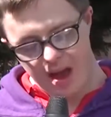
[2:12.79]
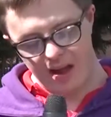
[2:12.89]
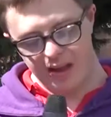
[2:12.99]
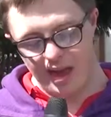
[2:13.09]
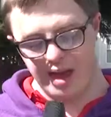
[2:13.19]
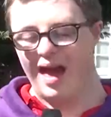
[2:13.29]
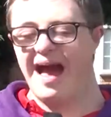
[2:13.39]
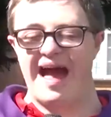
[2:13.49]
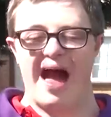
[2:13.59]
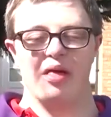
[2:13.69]
And
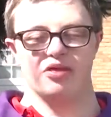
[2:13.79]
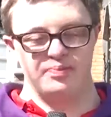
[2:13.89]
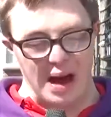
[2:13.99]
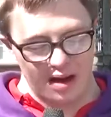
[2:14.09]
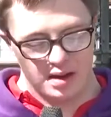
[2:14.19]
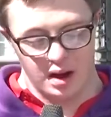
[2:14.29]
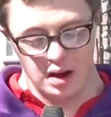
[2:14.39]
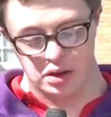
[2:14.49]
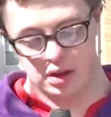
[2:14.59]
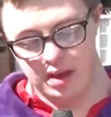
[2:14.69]
here at this back
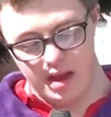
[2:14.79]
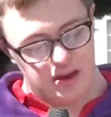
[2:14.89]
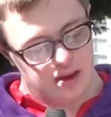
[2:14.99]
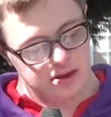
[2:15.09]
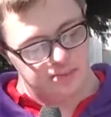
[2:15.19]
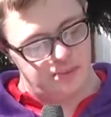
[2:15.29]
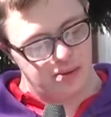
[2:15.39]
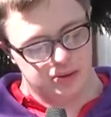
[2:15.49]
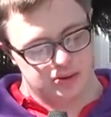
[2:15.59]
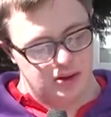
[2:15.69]
garden is a
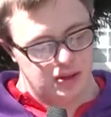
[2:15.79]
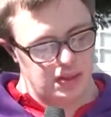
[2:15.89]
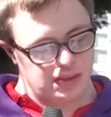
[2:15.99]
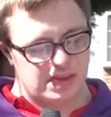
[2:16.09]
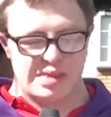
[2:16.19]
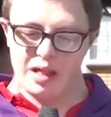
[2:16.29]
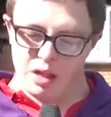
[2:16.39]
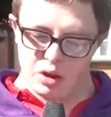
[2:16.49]
building that, that